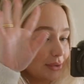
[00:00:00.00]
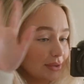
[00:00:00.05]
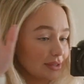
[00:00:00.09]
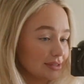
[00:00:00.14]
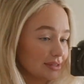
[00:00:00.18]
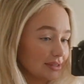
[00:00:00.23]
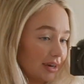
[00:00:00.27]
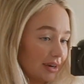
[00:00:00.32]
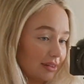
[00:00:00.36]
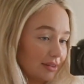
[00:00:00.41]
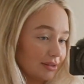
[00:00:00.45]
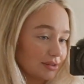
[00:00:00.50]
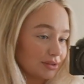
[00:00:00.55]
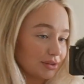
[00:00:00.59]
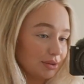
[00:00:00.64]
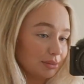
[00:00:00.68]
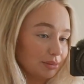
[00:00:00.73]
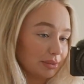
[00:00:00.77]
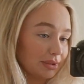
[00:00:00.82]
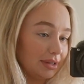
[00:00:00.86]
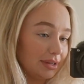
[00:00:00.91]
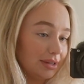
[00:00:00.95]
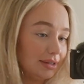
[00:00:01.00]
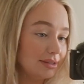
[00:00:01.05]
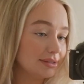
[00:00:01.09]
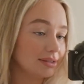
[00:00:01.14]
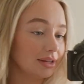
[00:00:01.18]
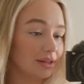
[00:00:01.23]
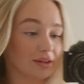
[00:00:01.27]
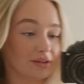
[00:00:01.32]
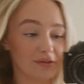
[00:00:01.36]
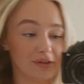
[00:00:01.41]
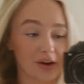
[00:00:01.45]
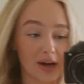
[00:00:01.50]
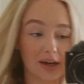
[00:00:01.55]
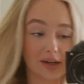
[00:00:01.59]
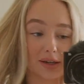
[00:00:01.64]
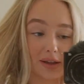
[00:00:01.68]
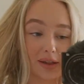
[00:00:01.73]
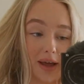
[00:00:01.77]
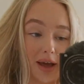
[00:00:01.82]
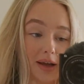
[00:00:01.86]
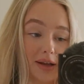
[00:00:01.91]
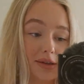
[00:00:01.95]
the state of this room, please? And the fact
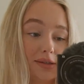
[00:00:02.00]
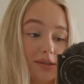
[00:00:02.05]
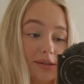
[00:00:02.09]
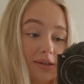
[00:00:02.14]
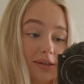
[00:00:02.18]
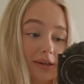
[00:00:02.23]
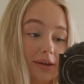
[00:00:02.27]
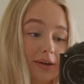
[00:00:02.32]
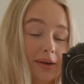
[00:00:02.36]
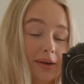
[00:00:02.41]
that